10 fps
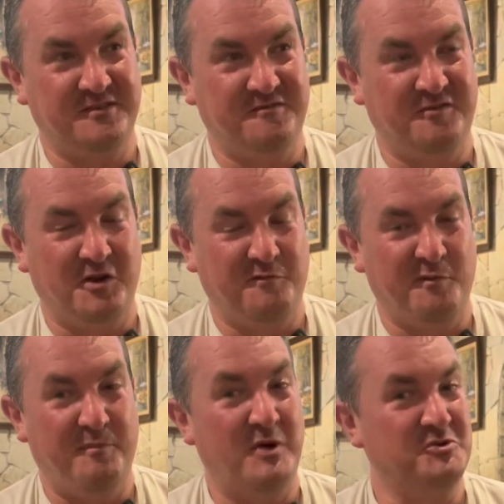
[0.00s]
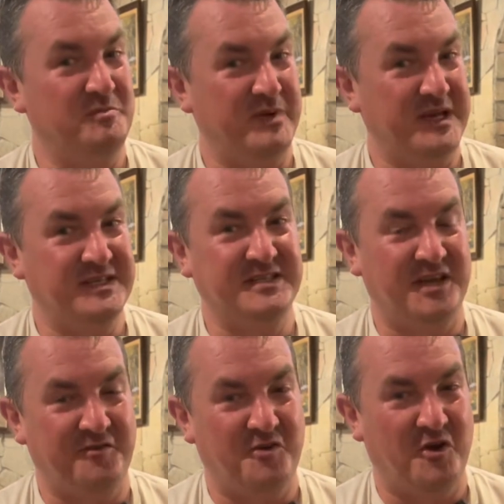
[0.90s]
full of Belgian beers,
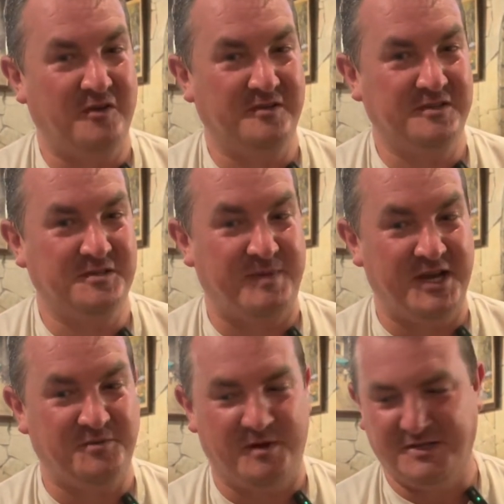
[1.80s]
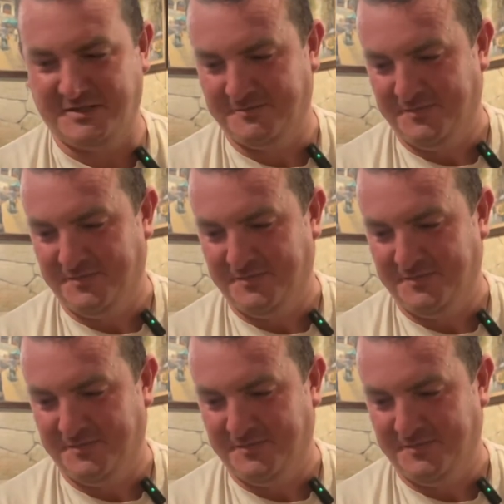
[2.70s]
if not Spanish beers.